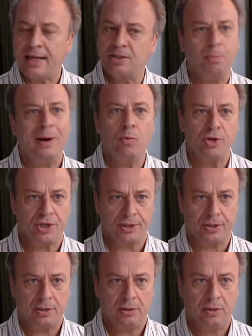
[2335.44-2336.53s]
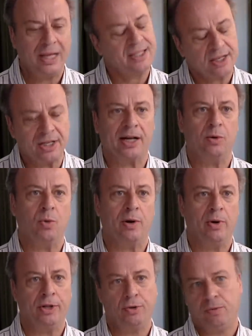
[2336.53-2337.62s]
that's my wishes. That's exactly what I
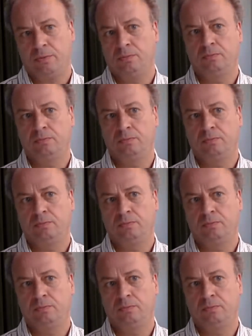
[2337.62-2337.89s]
wanna do.